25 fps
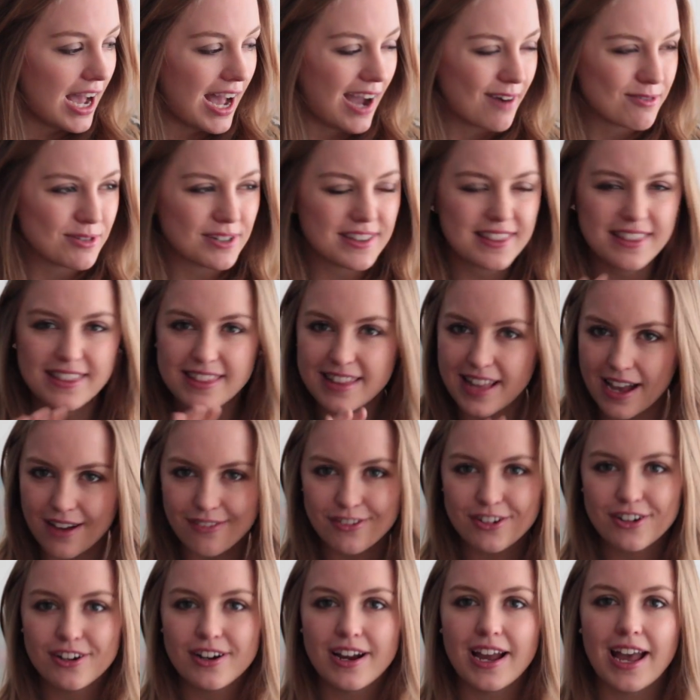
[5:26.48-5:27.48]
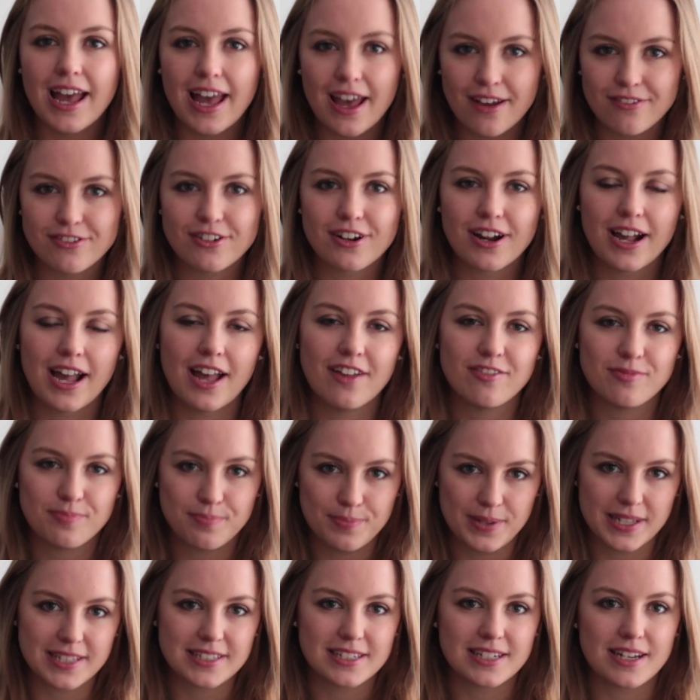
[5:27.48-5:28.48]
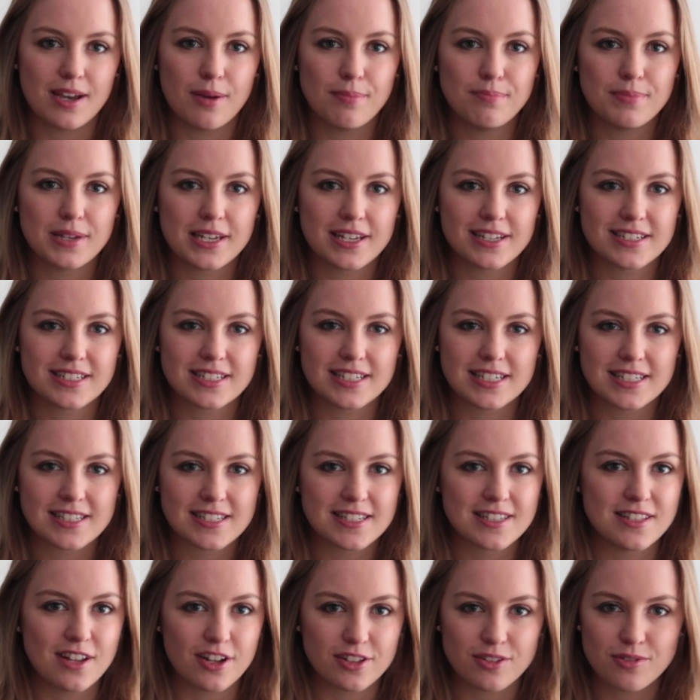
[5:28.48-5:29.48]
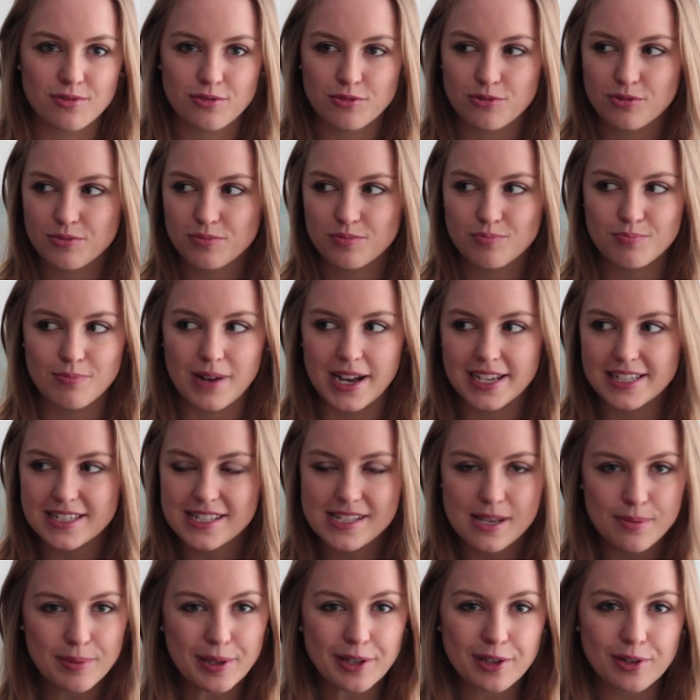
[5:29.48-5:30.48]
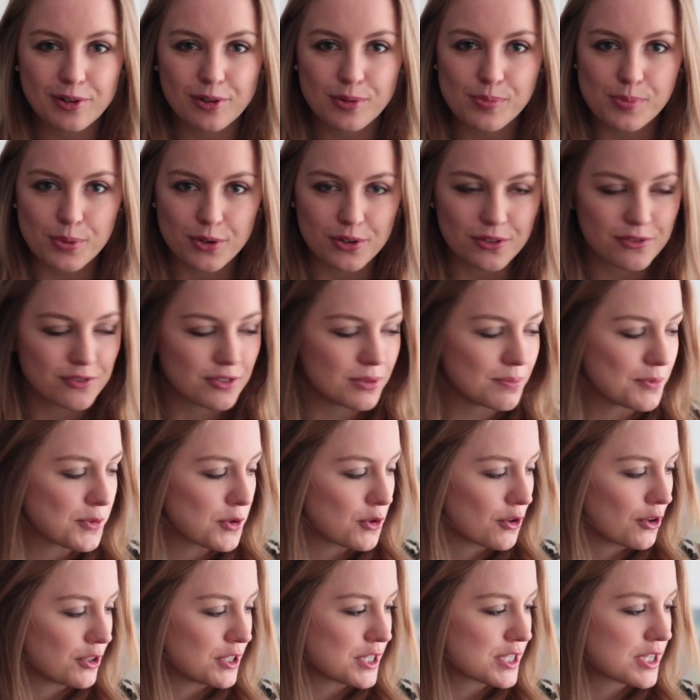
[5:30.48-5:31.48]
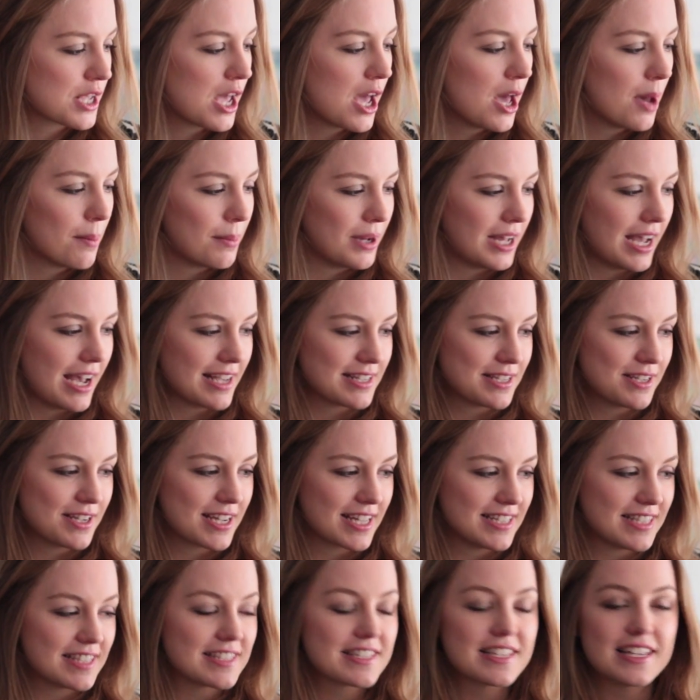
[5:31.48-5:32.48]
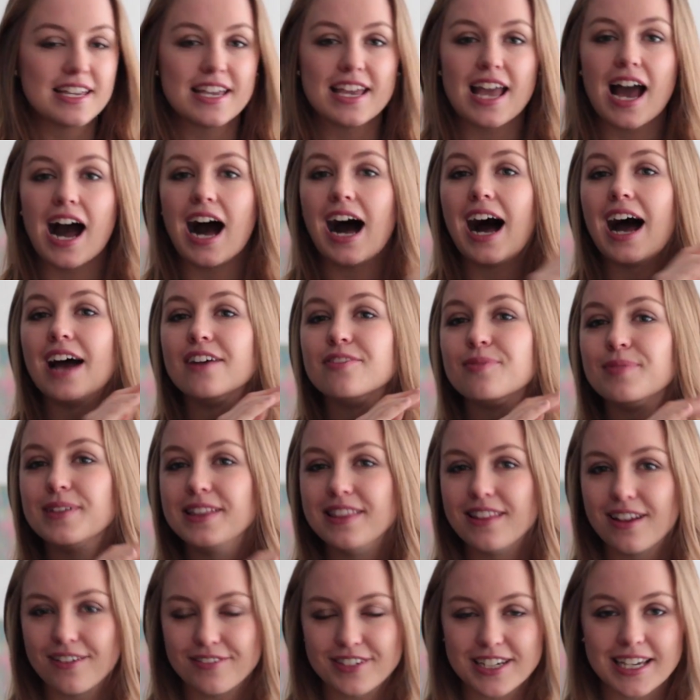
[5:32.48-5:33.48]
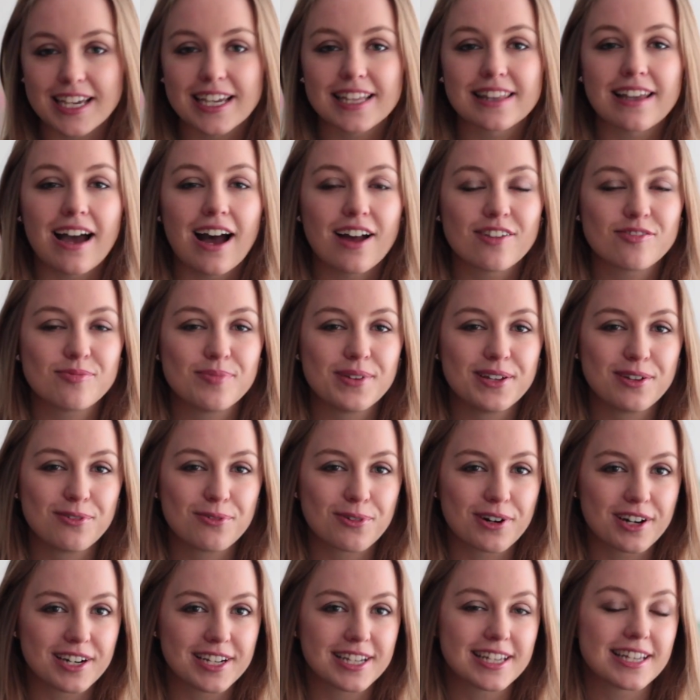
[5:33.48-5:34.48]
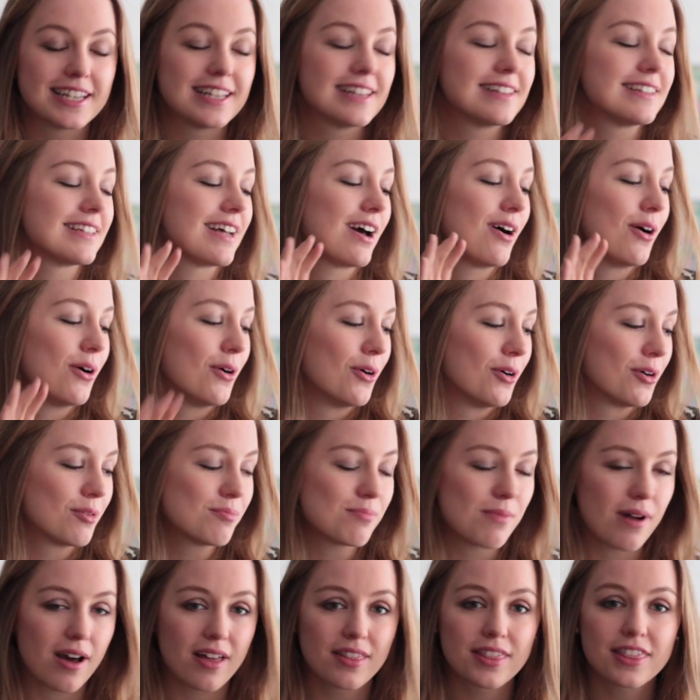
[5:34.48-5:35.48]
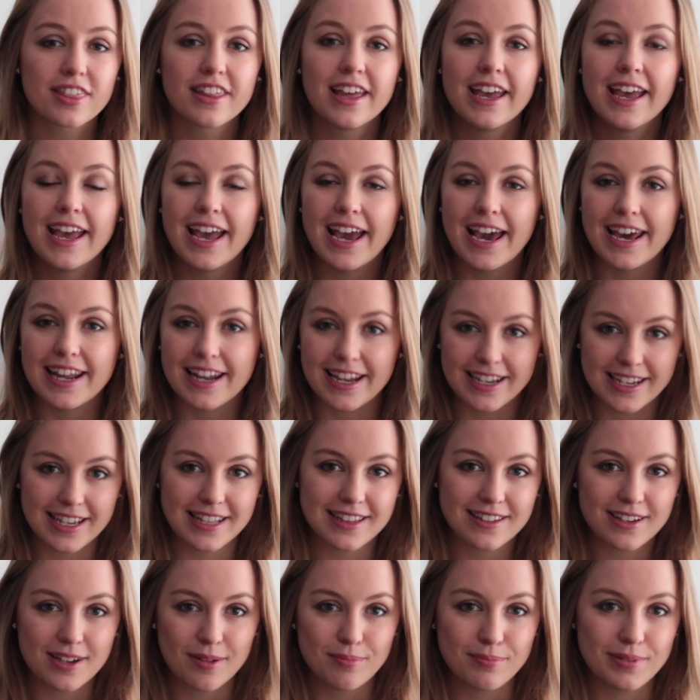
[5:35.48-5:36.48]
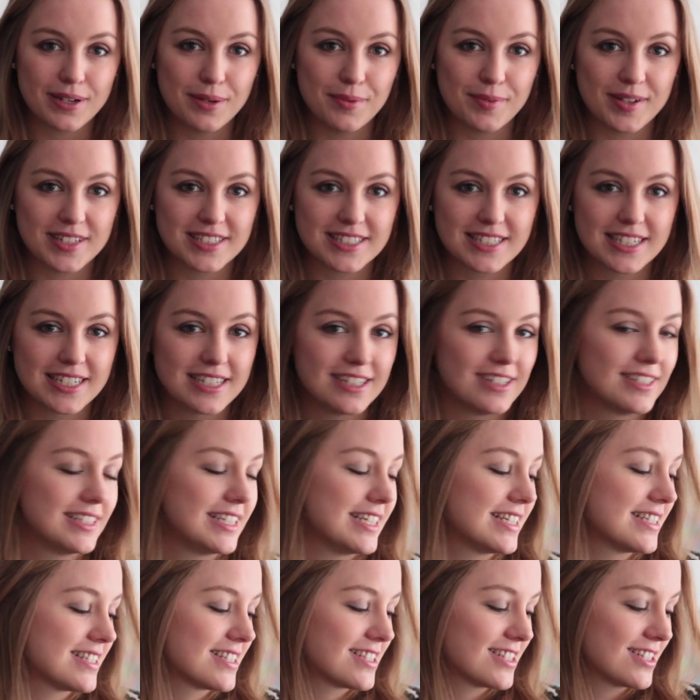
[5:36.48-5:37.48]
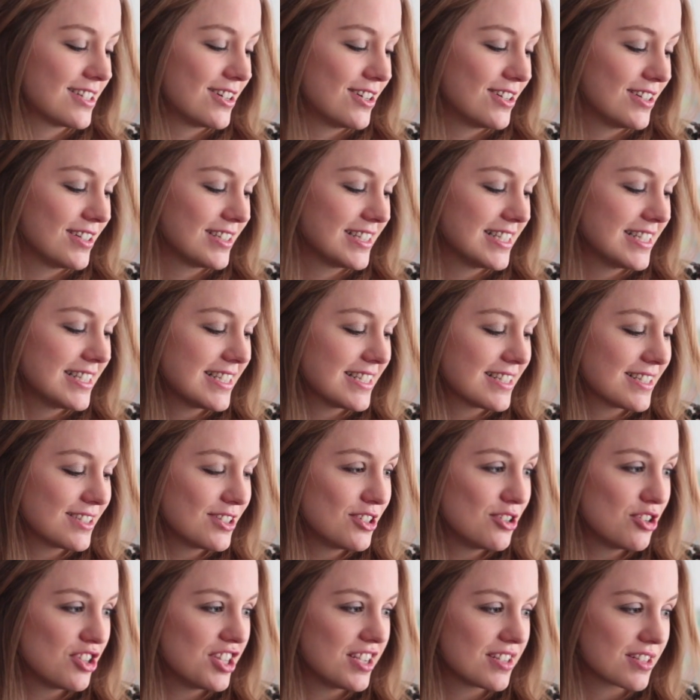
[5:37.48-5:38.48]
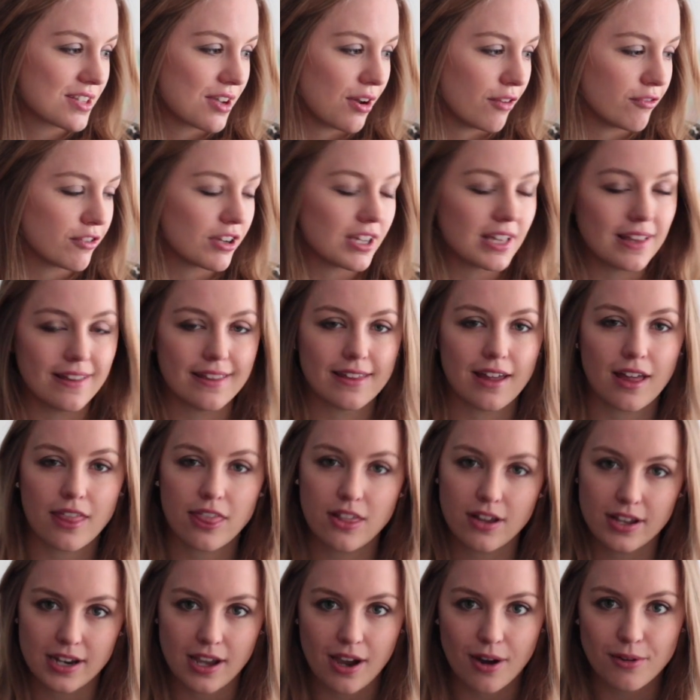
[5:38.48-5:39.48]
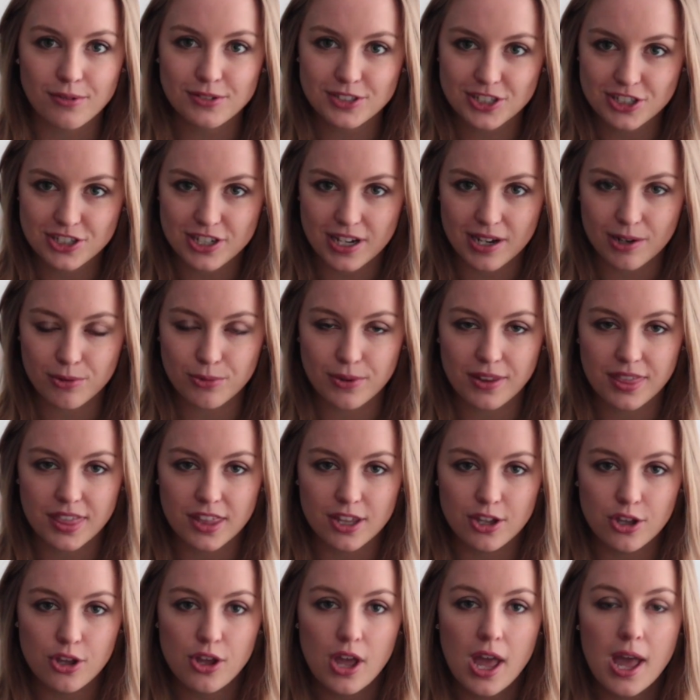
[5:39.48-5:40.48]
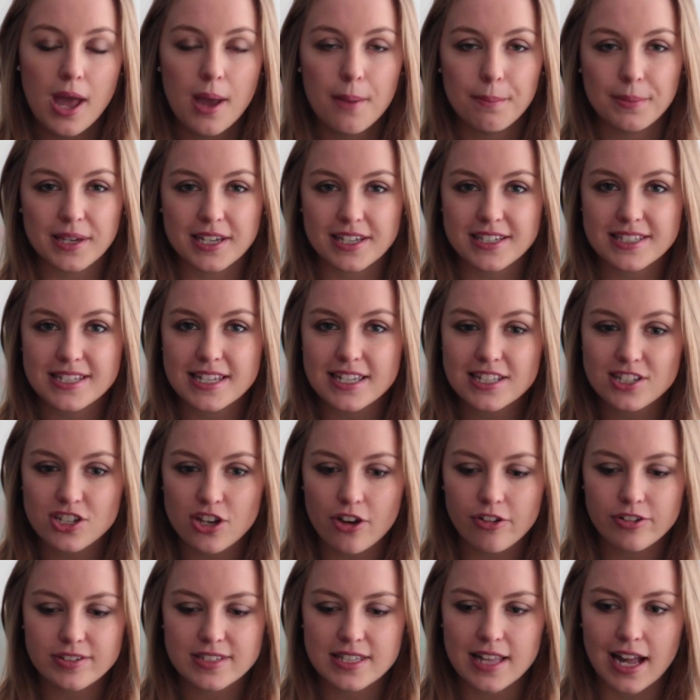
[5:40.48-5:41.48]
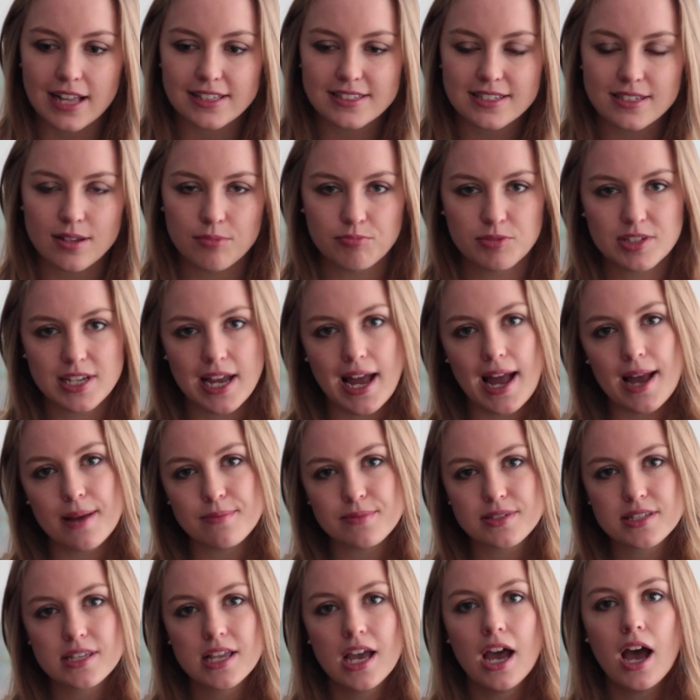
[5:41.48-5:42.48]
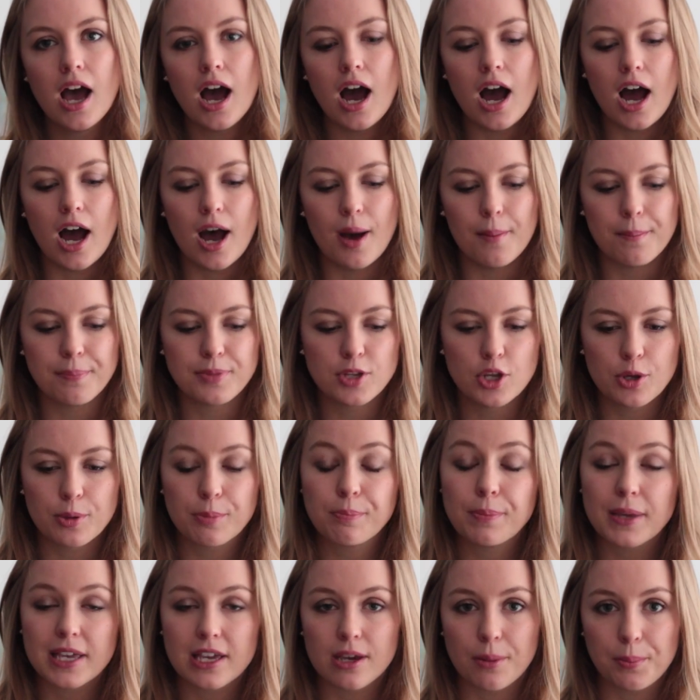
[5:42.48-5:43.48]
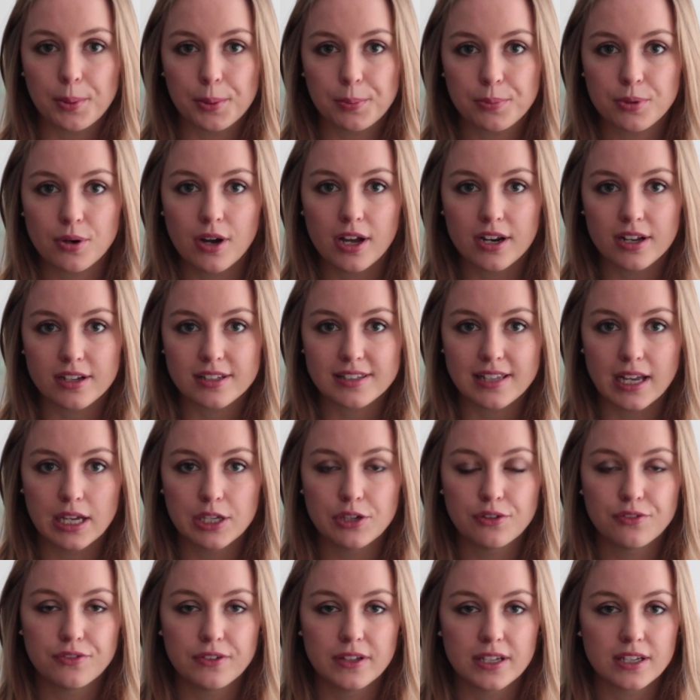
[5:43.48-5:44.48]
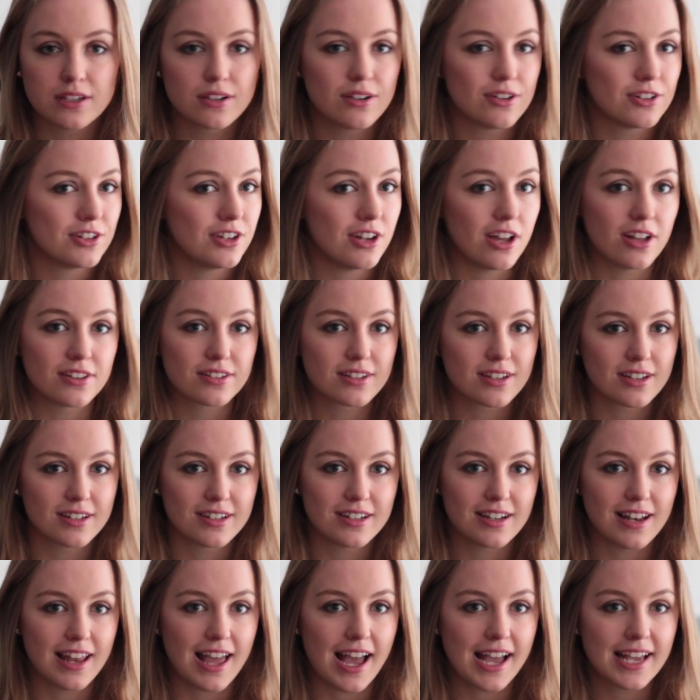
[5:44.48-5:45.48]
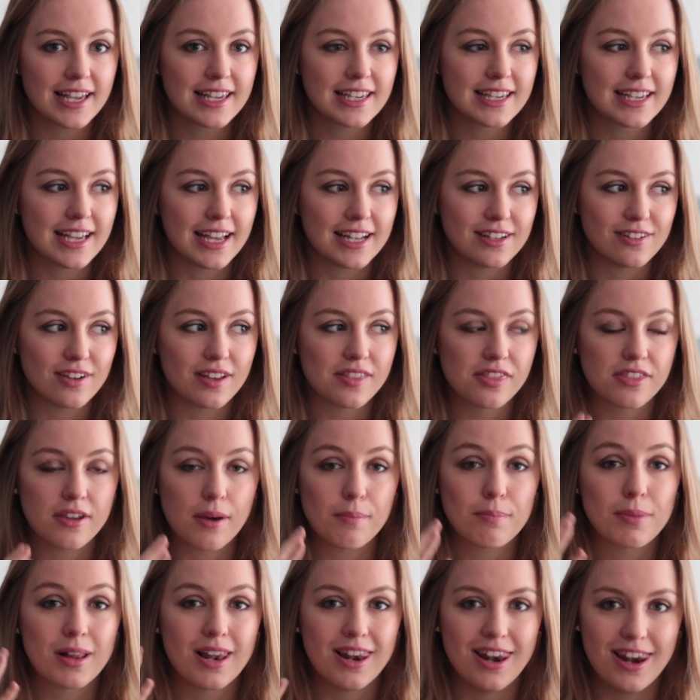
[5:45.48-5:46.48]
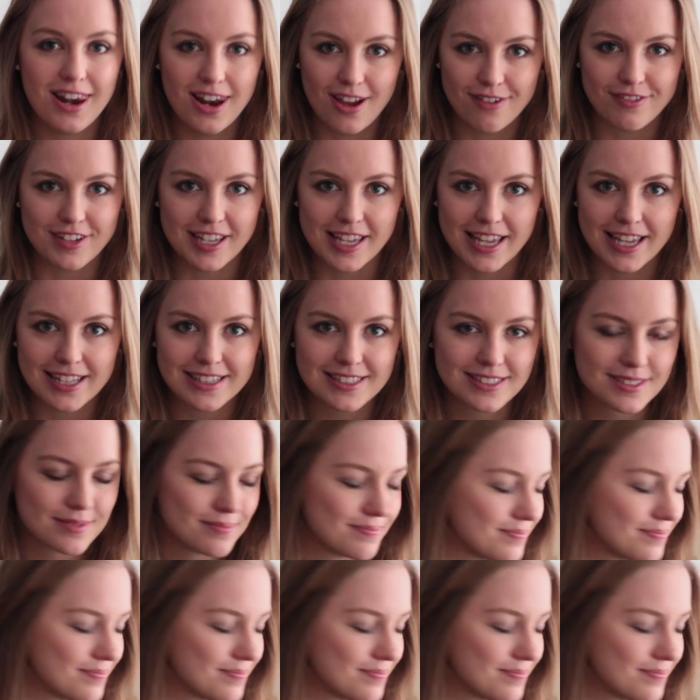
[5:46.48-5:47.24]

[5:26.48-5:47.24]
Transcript: I would never ever have picked it up because it's not my typical perfume choice but as you can see I've been loving it, I've been wearing it all month and I get complimented on it so this is a new discovery and I thought I would share with you because it shows that sometimes um, you pick up a product that you think you're not gonna like and you end up loving it.